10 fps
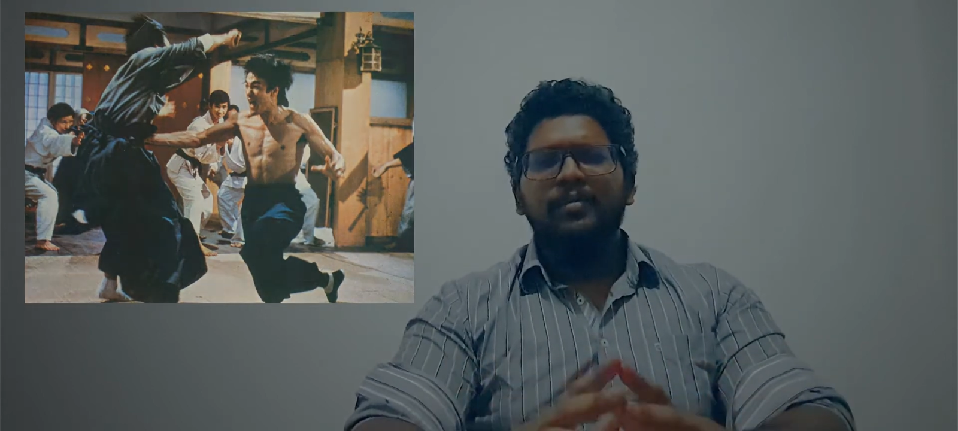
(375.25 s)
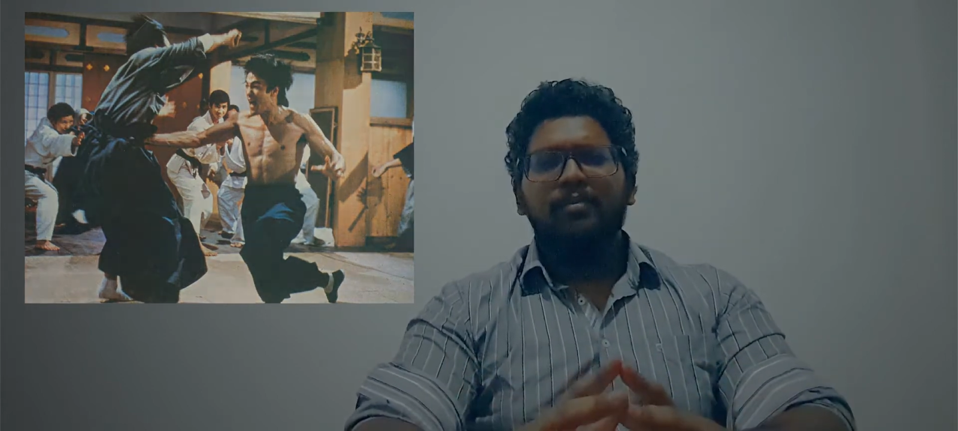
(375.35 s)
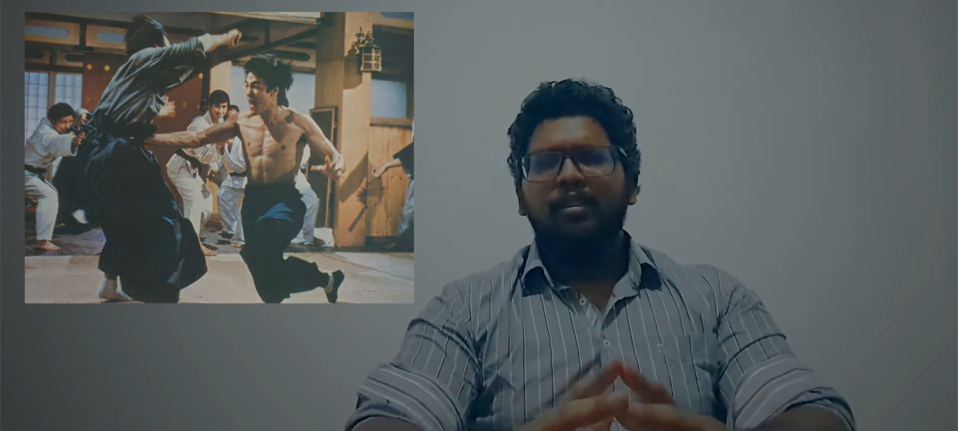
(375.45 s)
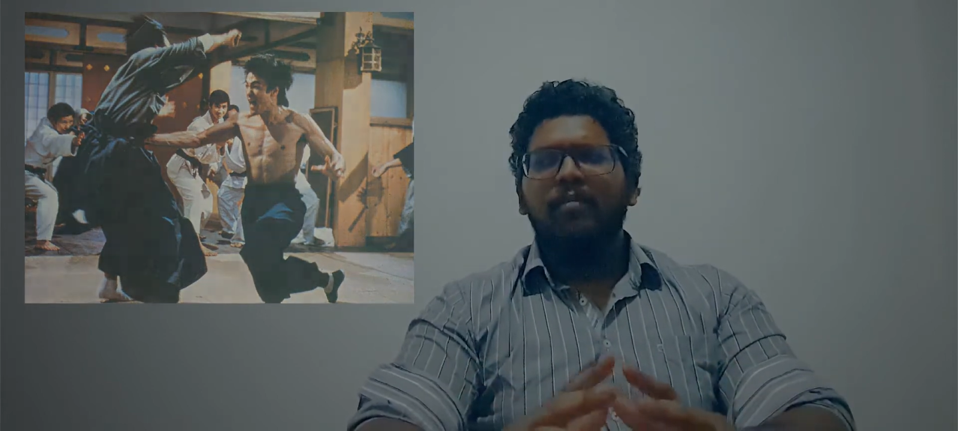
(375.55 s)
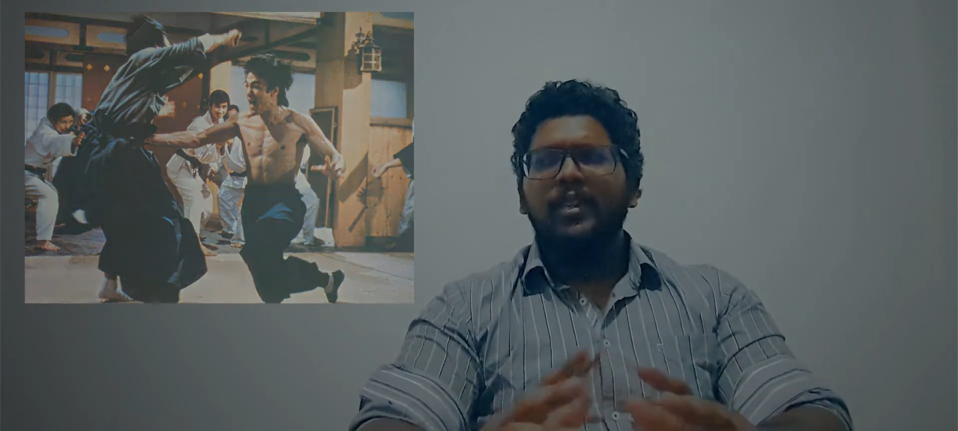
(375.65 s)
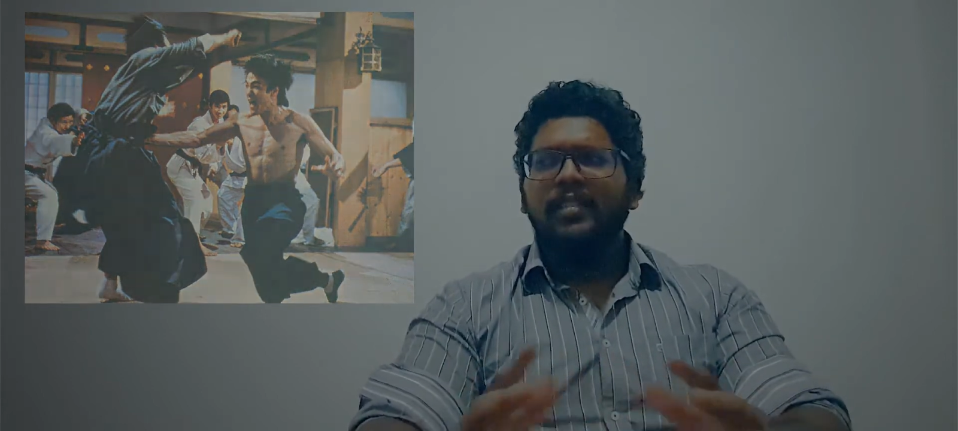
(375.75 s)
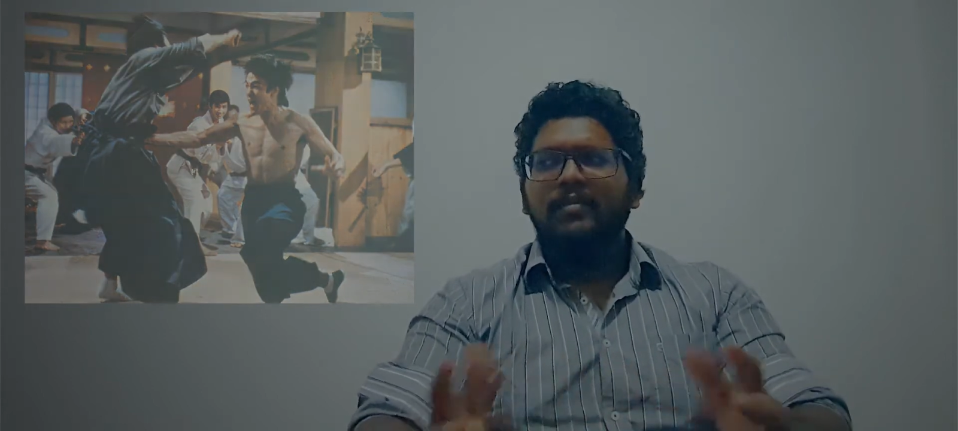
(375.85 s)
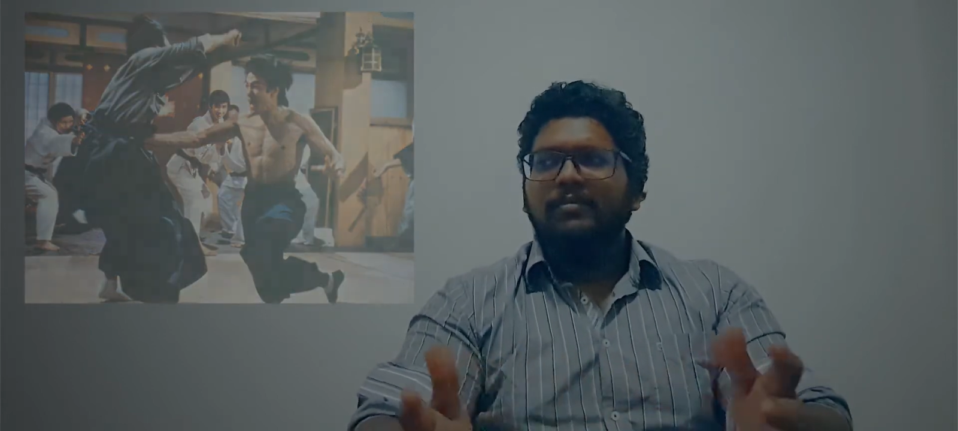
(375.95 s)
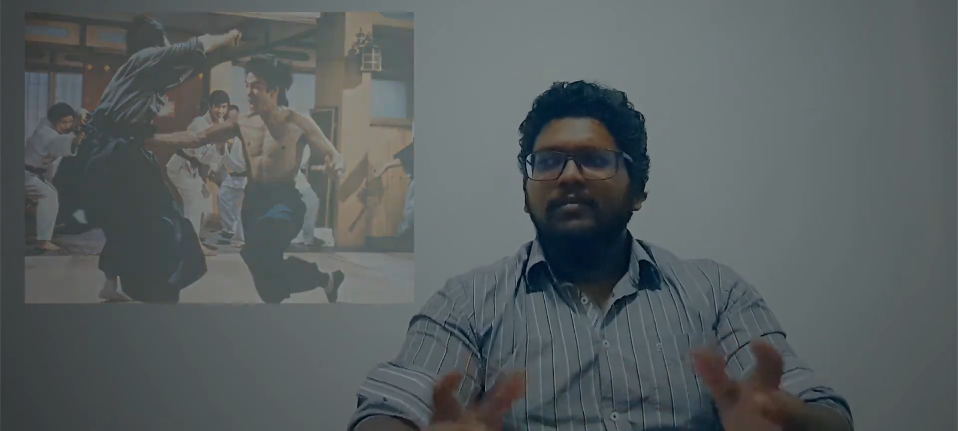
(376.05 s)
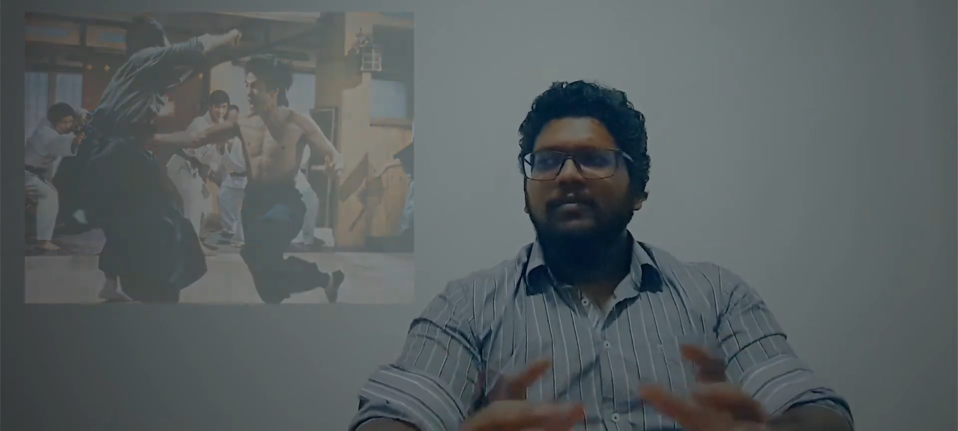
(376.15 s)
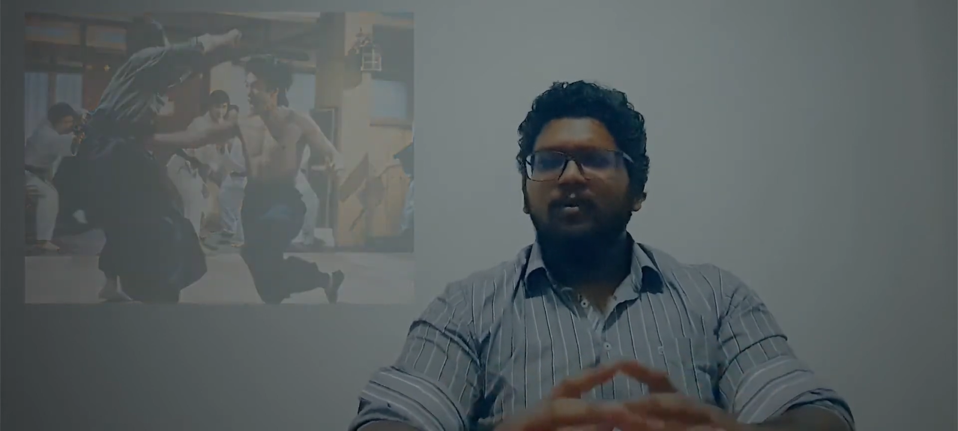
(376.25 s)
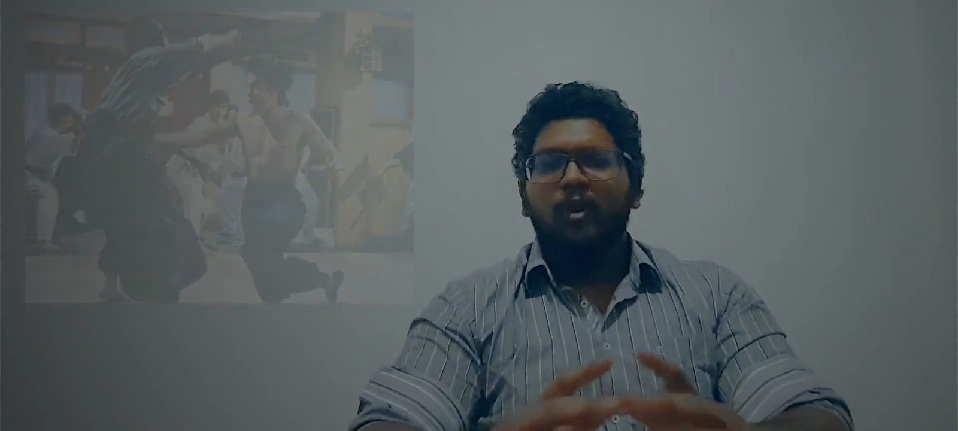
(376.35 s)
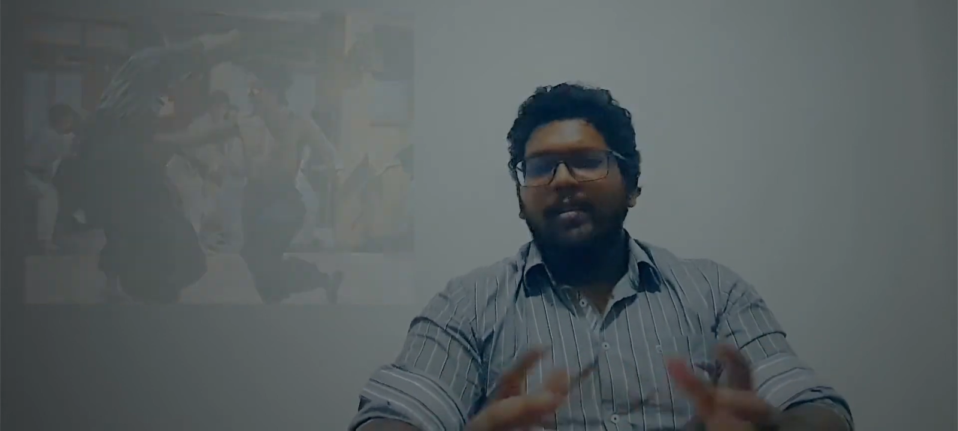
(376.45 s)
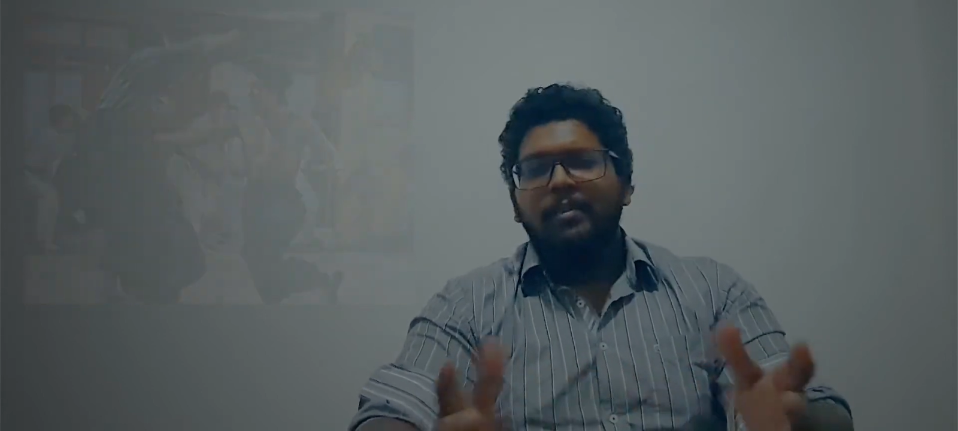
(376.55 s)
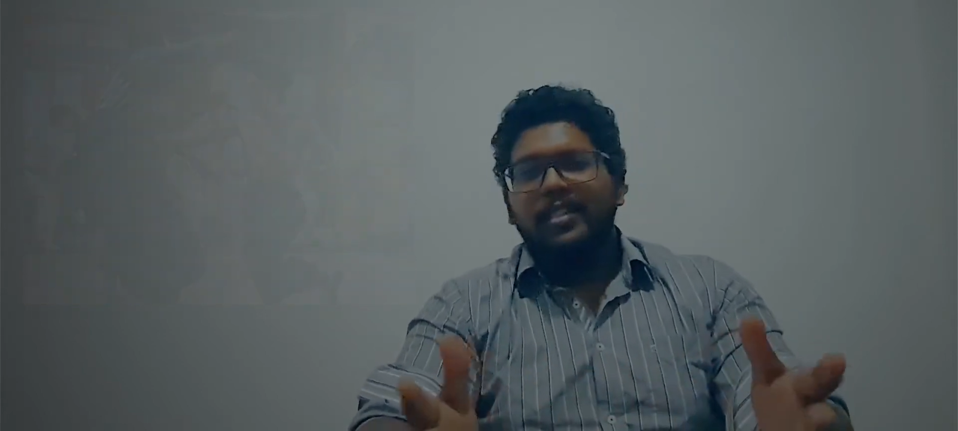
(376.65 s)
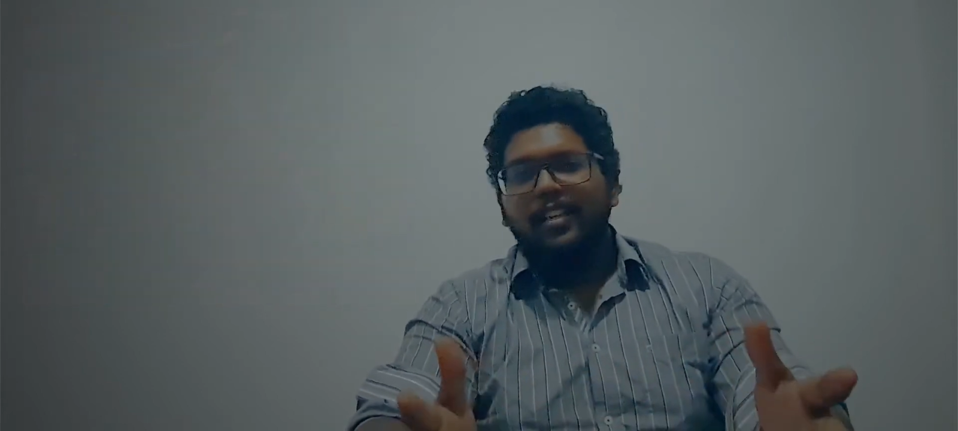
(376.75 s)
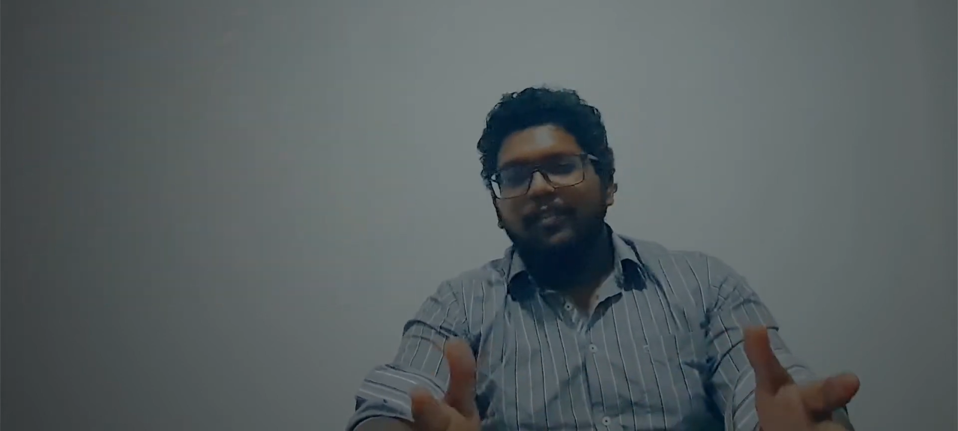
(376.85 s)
Probably 1%